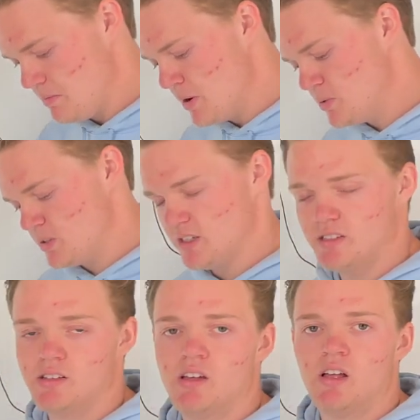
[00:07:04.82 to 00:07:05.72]

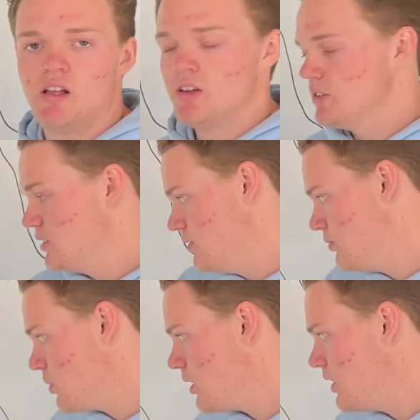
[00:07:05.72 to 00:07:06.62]
Moses. So
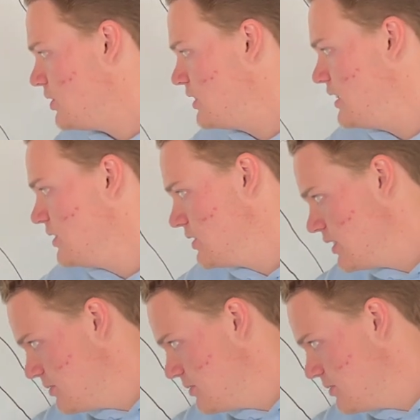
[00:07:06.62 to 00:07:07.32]
400 years of